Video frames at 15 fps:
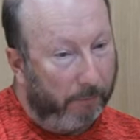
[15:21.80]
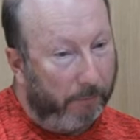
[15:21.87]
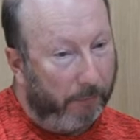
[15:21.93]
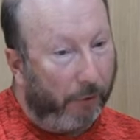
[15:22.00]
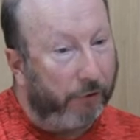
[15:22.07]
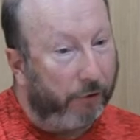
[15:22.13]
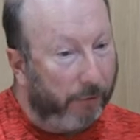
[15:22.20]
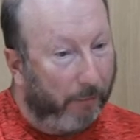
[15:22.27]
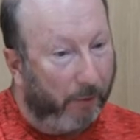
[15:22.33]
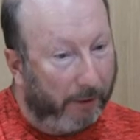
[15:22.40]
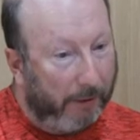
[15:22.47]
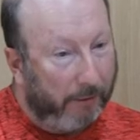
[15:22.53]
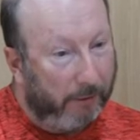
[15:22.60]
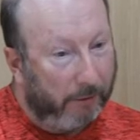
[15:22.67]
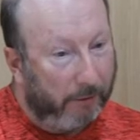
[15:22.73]

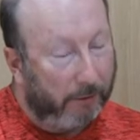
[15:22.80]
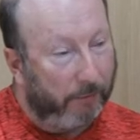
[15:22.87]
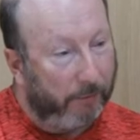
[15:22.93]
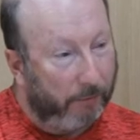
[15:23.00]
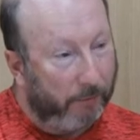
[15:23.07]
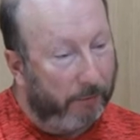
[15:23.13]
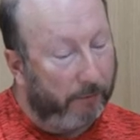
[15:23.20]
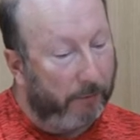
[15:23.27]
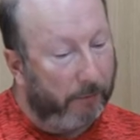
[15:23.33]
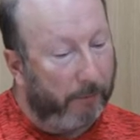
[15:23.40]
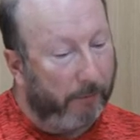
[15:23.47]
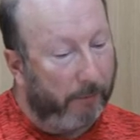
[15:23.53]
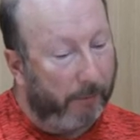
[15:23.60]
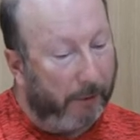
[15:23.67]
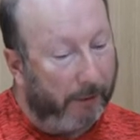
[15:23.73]
possibly,
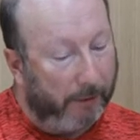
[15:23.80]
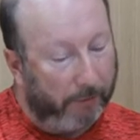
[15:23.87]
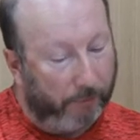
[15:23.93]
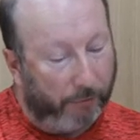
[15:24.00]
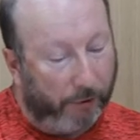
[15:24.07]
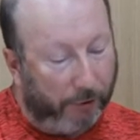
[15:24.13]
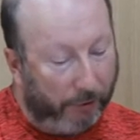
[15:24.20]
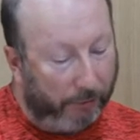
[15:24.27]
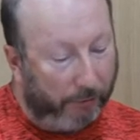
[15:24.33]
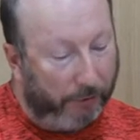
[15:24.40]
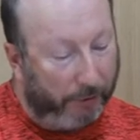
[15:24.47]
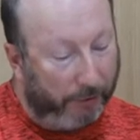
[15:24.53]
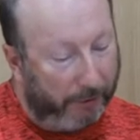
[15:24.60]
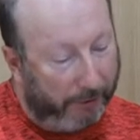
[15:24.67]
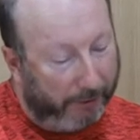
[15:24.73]
rather
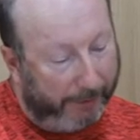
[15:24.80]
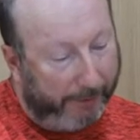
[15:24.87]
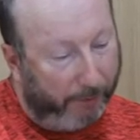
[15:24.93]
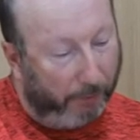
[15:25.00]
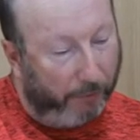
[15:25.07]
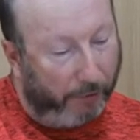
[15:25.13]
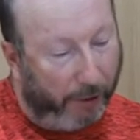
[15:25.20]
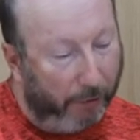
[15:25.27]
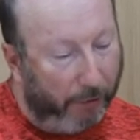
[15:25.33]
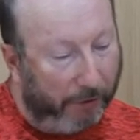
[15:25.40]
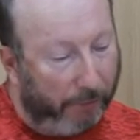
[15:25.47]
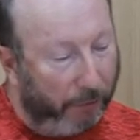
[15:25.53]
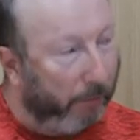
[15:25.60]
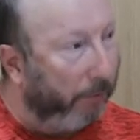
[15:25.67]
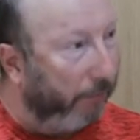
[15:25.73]
than thinking, well, the only
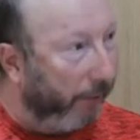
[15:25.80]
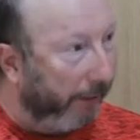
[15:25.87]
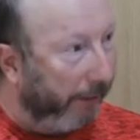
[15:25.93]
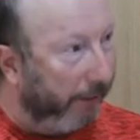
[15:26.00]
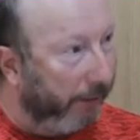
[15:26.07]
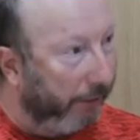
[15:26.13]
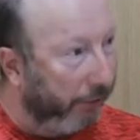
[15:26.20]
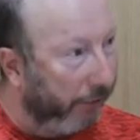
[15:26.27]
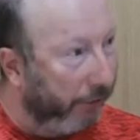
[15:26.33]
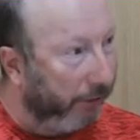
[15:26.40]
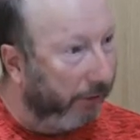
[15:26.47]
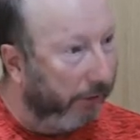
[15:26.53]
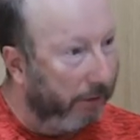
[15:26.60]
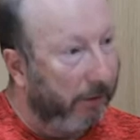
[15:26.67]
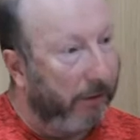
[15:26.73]
form of recognition
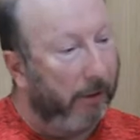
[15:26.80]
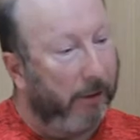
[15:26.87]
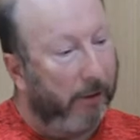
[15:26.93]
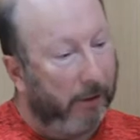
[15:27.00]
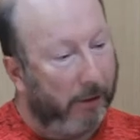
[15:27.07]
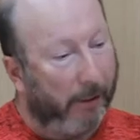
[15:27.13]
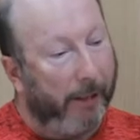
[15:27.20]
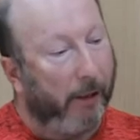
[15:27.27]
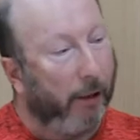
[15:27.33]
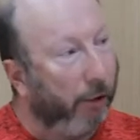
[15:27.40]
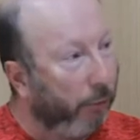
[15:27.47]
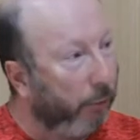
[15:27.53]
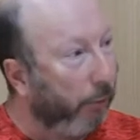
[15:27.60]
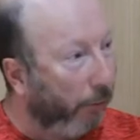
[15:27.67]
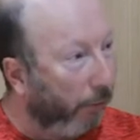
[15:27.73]
is a
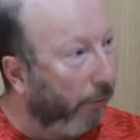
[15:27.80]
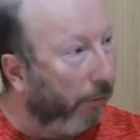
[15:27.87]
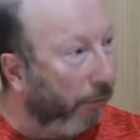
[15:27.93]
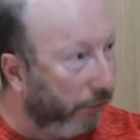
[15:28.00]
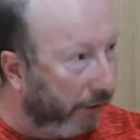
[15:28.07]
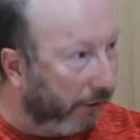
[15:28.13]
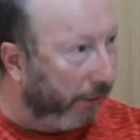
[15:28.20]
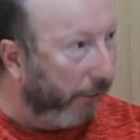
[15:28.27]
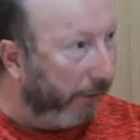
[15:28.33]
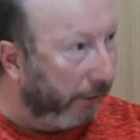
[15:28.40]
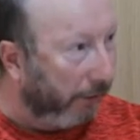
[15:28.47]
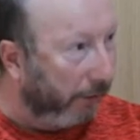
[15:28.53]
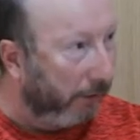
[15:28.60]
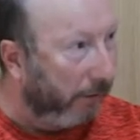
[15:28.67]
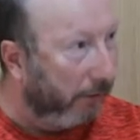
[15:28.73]
local authority
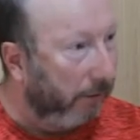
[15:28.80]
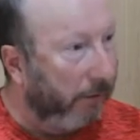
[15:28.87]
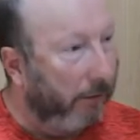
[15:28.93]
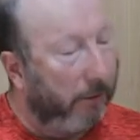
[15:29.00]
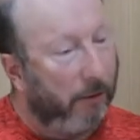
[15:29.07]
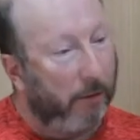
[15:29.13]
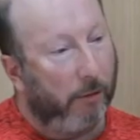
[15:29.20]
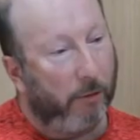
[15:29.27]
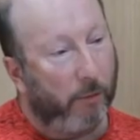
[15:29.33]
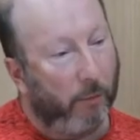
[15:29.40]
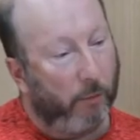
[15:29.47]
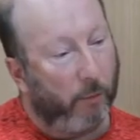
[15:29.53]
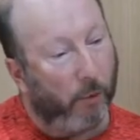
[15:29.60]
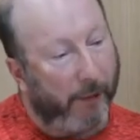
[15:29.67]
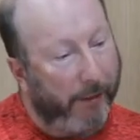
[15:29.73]
doing that,
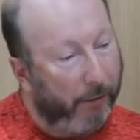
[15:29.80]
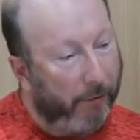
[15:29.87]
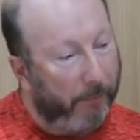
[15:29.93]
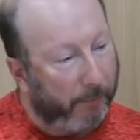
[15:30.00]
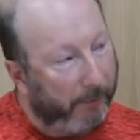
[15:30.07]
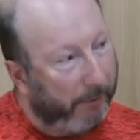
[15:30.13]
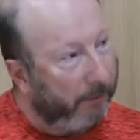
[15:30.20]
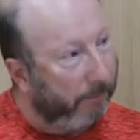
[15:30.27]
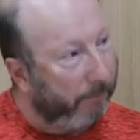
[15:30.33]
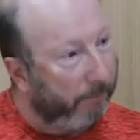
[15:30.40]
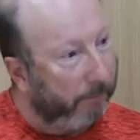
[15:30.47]
why not be